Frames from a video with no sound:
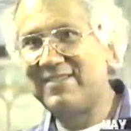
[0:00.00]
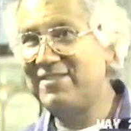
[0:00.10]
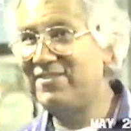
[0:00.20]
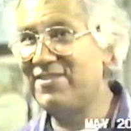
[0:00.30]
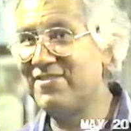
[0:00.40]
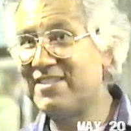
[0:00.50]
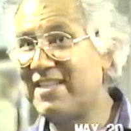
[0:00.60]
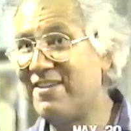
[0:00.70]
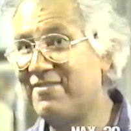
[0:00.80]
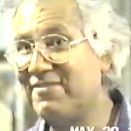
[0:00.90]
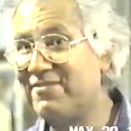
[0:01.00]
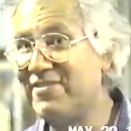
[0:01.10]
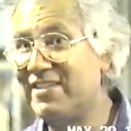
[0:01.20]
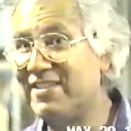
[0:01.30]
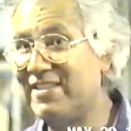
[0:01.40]
Did you notice that one when
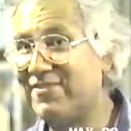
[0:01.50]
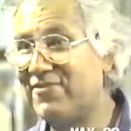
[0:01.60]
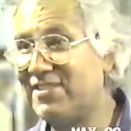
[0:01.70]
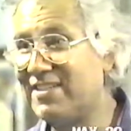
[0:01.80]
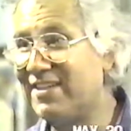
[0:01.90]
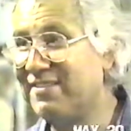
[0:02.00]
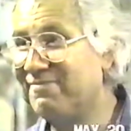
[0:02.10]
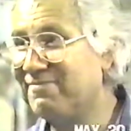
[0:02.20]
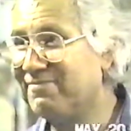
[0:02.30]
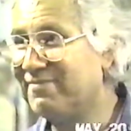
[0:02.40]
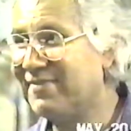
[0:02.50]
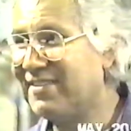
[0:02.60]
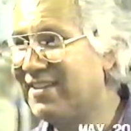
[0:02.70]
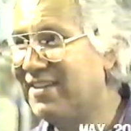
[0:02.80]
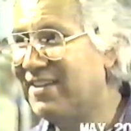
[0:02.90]
we did it the first time?
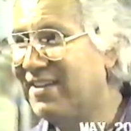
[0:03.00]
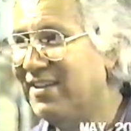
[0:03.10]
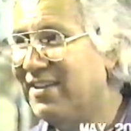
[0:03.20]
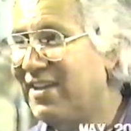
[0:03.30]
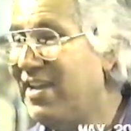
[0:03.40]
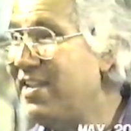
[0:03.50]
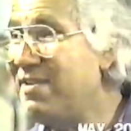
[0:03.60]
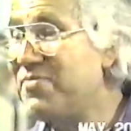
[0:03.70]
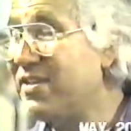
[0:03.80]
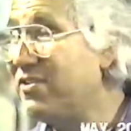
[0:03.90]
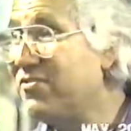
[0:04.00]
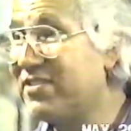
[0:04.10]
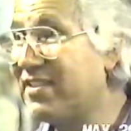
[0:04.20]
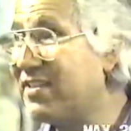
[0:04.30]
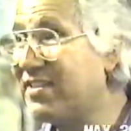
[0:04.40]
Anybody
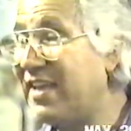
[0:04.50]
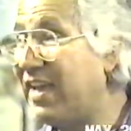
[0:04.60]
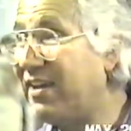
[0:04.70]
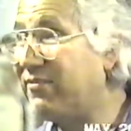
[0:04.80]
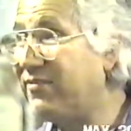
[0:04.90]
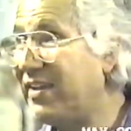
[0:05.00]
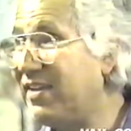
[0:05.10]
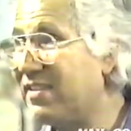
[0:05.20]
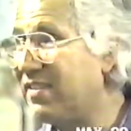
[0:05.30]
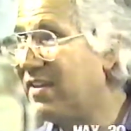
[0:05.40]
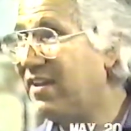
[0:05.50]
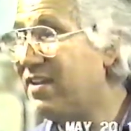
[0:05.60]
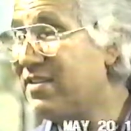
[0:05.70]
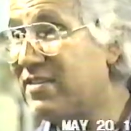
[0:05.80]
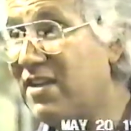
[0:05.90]
who says they have faith
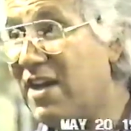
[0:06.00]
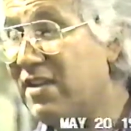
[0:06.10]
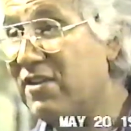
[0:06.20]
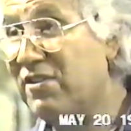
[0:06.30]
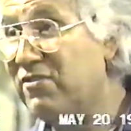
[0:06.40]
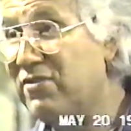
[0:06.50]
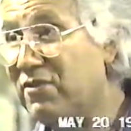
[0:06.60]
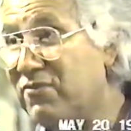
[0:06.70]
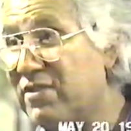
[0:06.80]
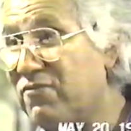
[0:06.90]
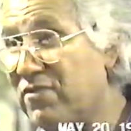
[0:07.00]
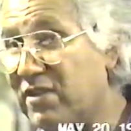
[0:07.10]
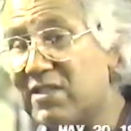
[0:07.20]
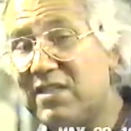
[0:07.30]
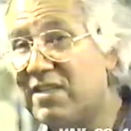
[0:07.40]
and does not include the word
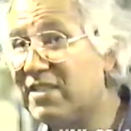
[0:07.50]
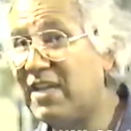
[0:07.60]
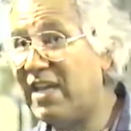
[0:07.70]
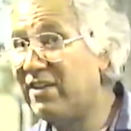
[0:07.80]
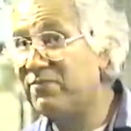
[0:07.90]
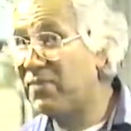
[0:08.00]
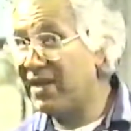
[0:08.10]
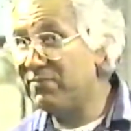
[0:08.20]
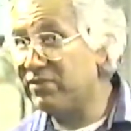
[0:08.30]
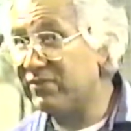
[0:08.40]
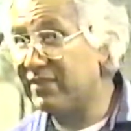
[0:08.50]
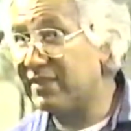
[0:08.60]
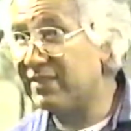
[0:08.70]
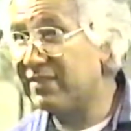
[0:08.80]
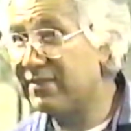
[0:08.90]
works doesn't have Bible
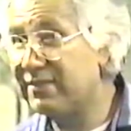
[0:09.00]
faith.